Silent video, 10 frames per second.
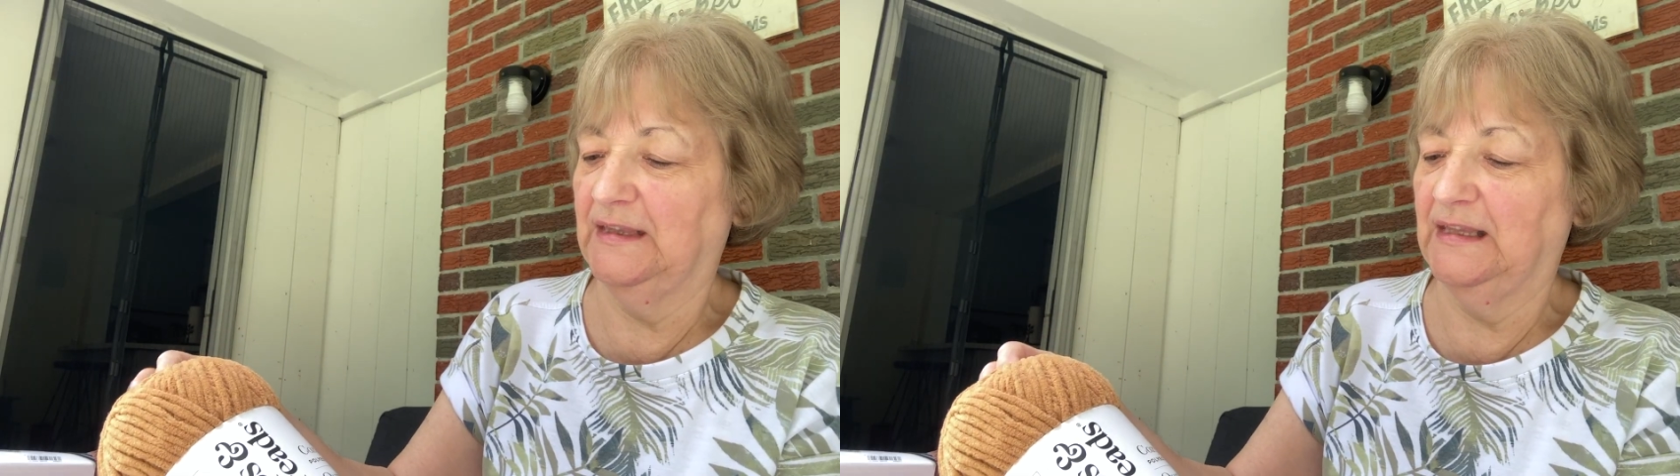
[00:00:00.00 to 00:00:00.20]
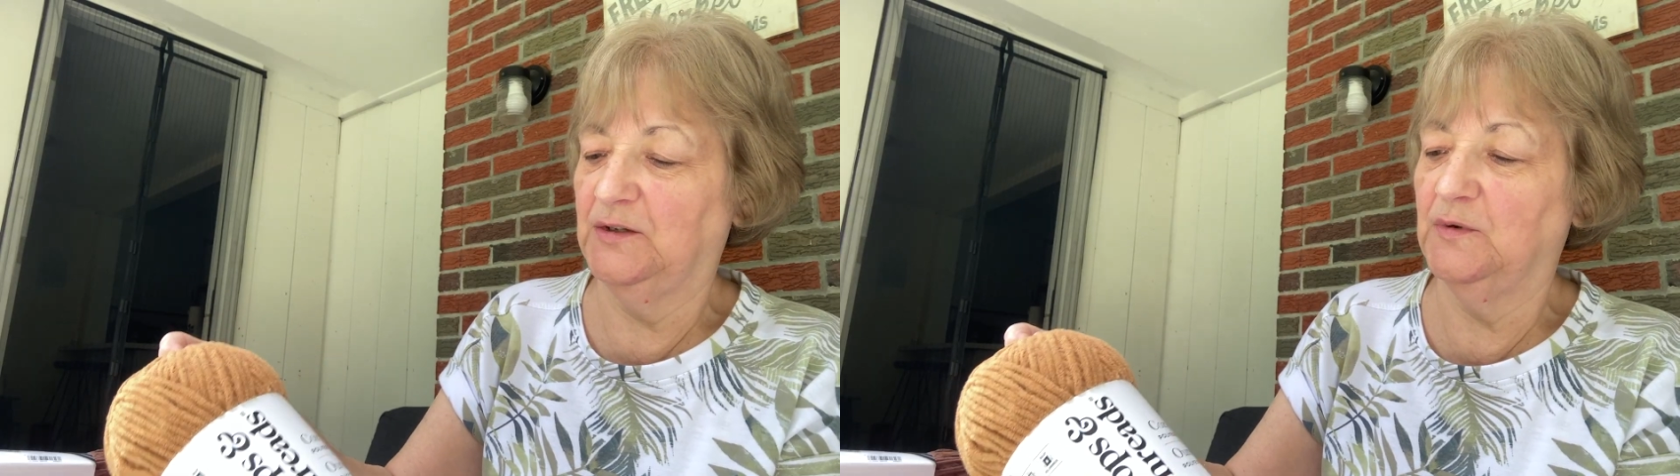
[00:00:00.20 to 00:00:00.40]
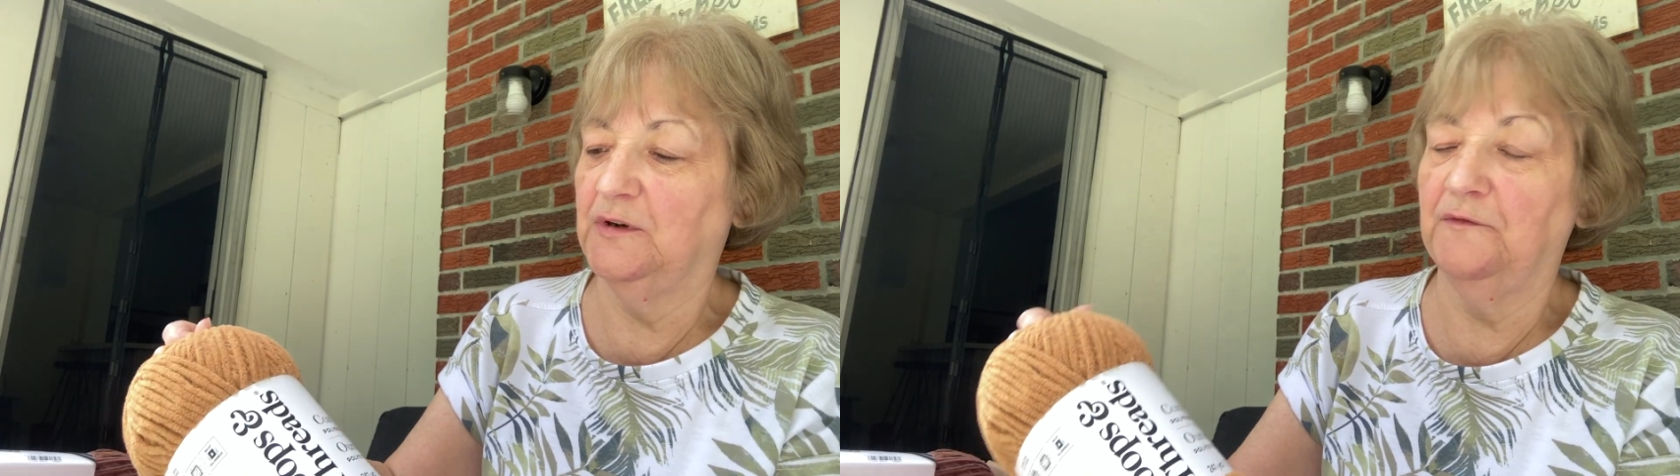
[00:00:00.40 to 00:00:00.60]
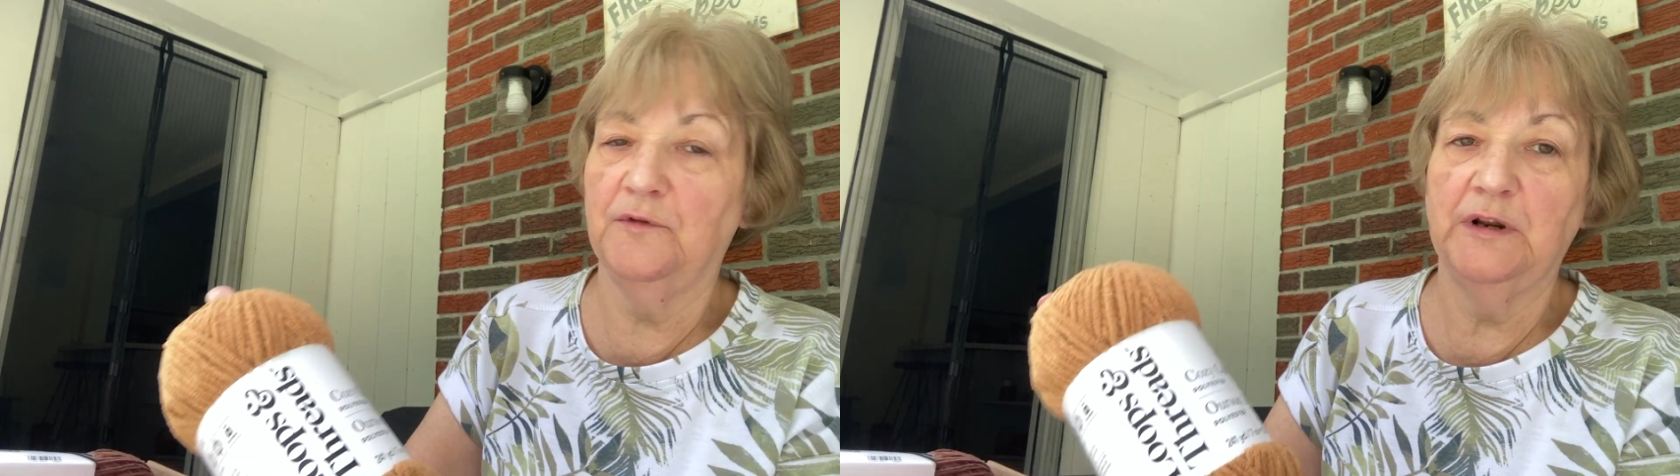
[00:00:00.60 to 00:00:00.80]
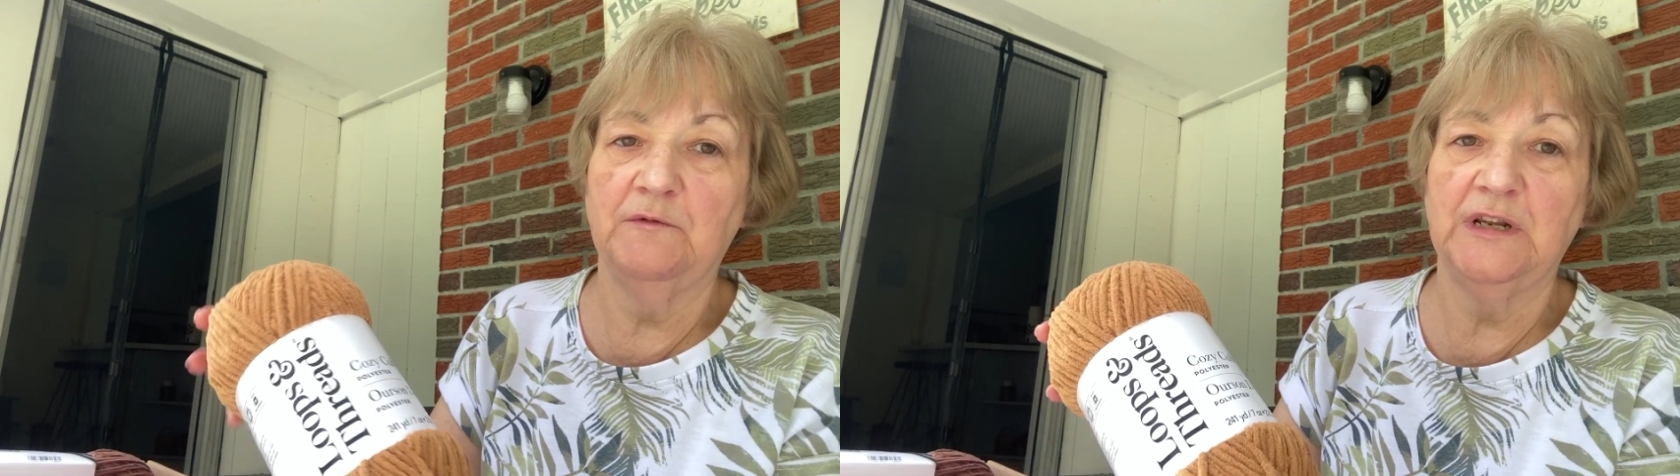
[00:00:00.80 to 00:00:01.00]

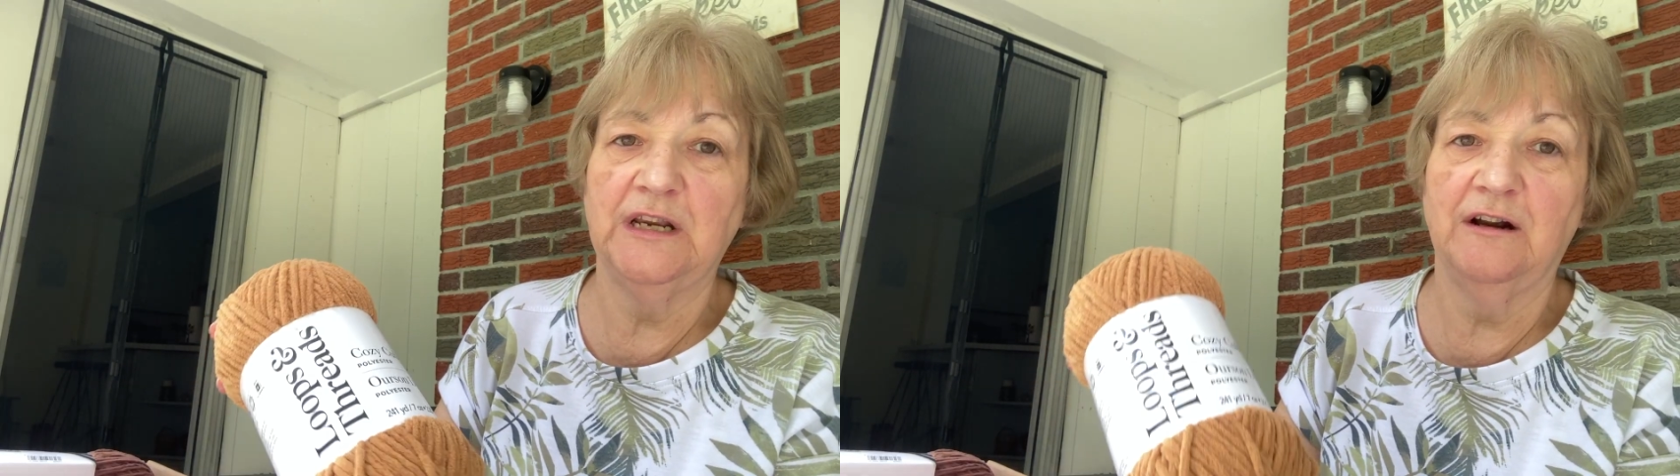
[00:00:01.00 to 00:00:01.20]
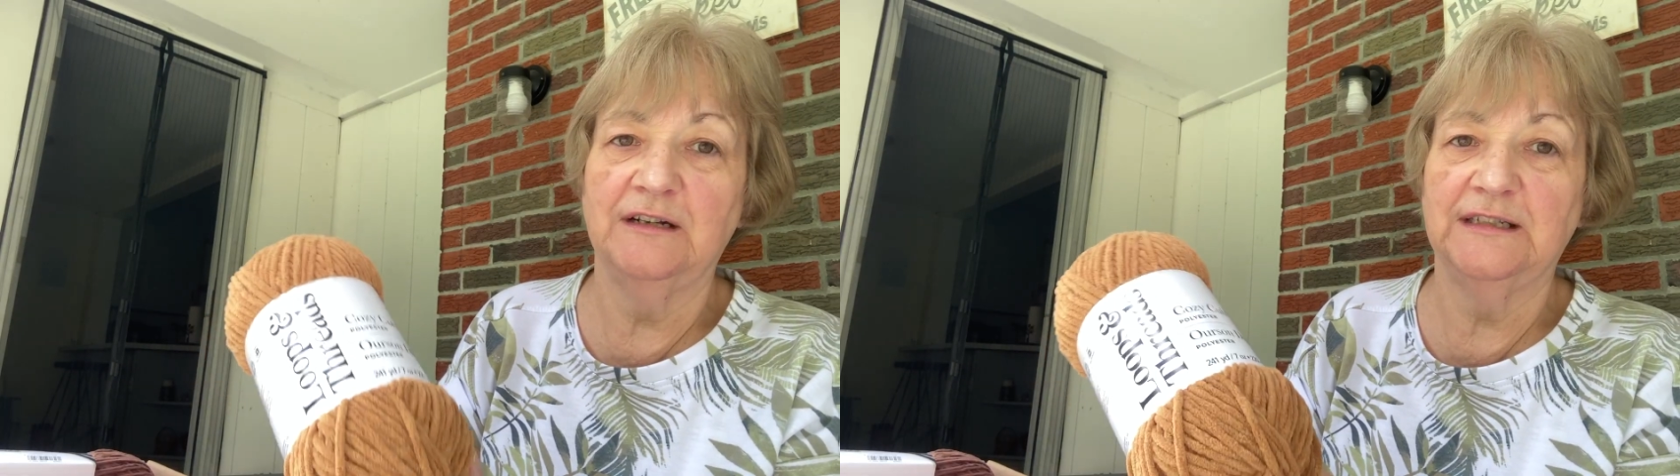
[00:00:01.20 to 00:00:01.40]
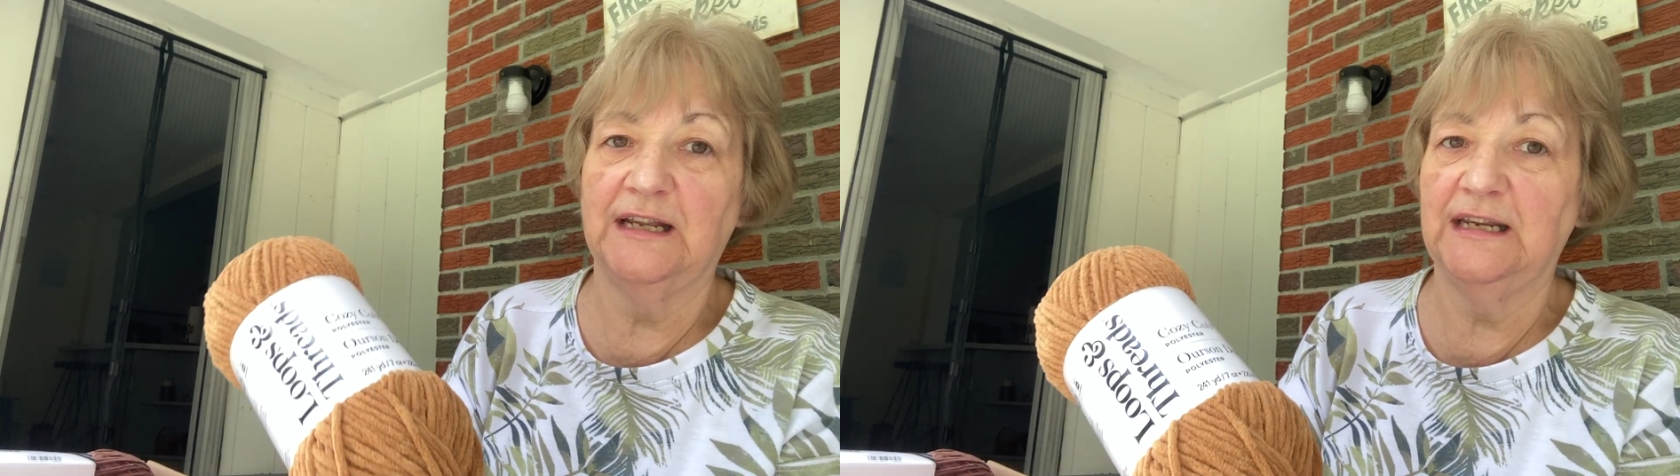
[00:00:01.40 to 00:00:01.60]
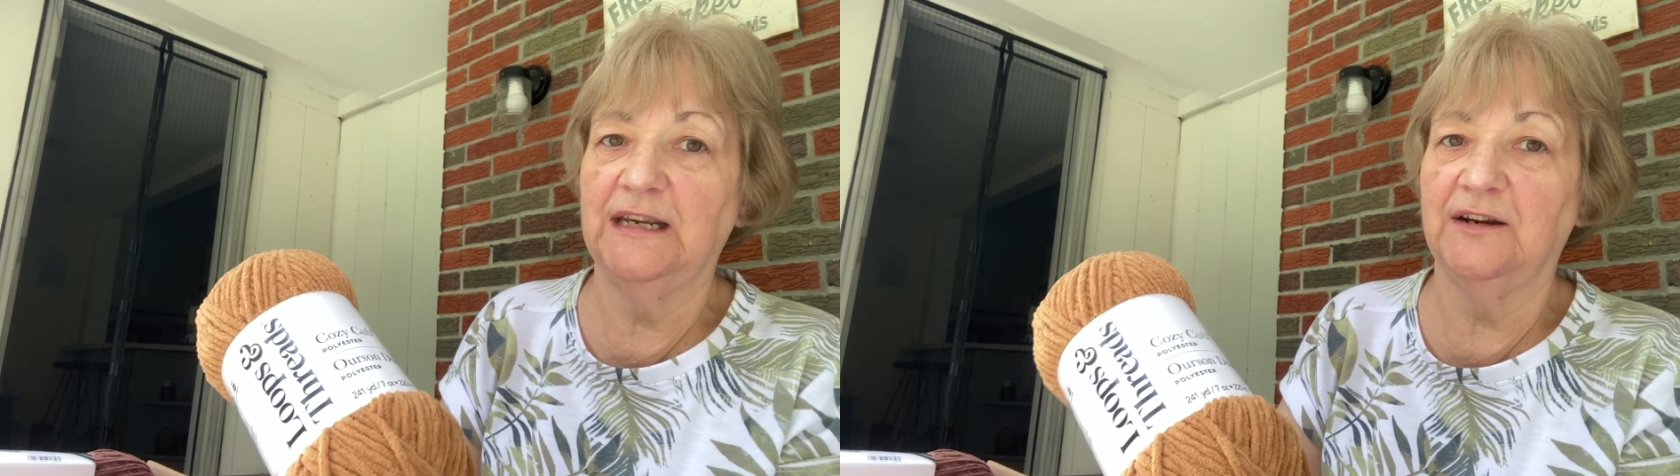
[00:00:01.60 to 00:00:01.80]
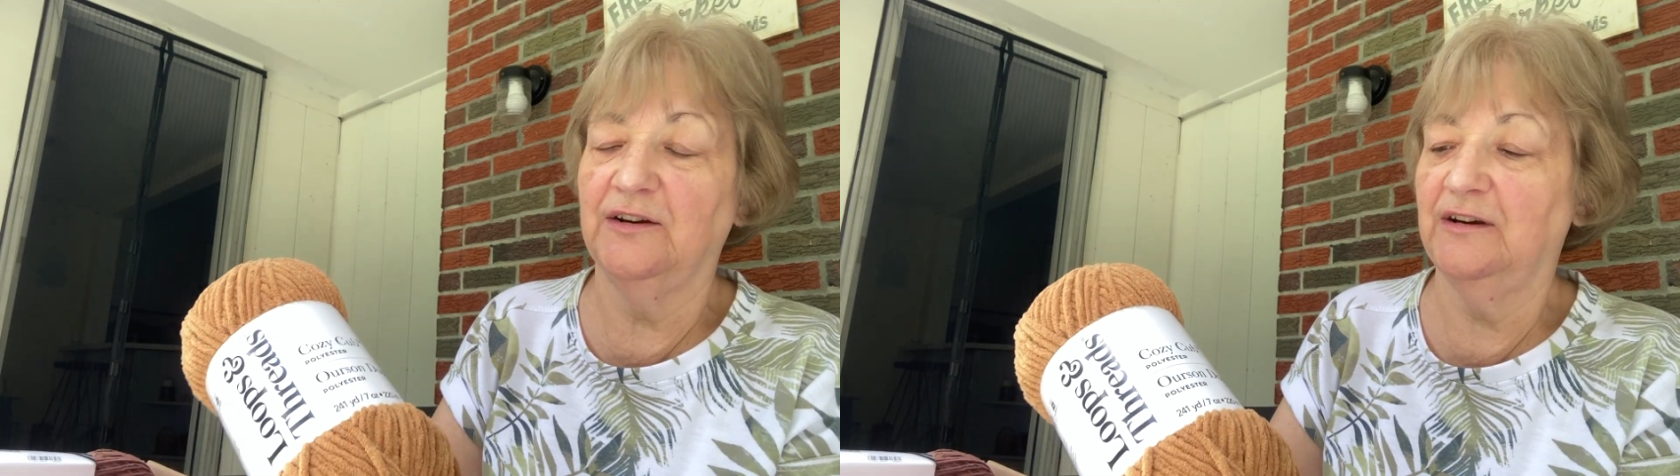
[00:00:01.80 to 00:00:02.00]
241 yards on
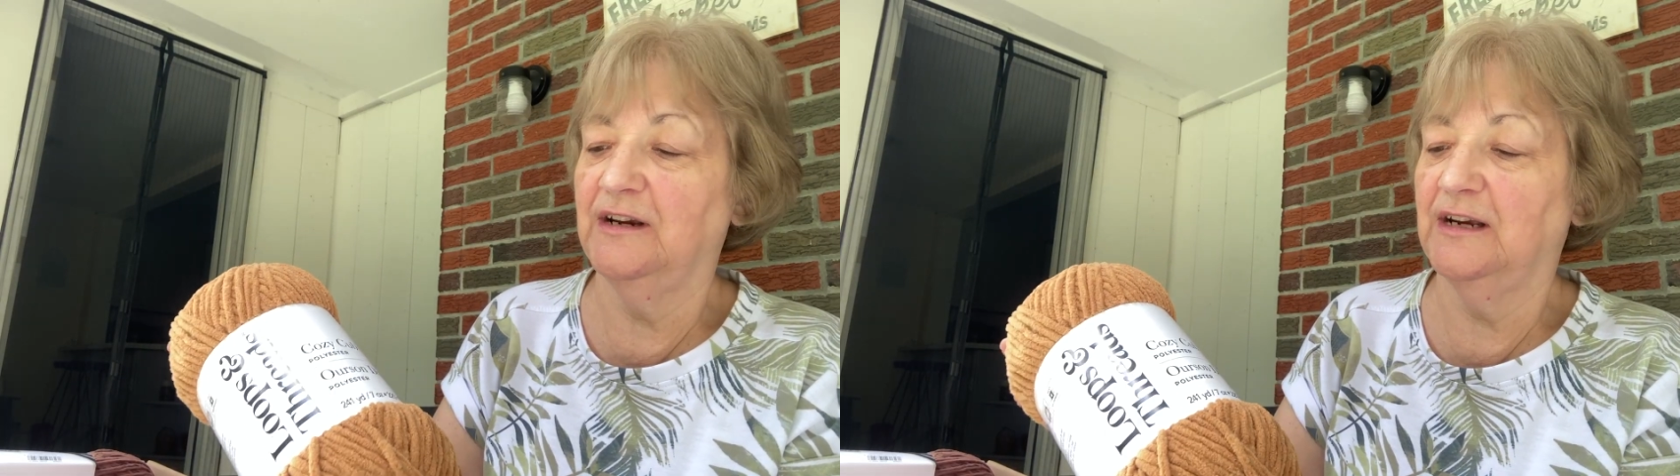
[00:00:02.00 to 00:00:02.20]
here,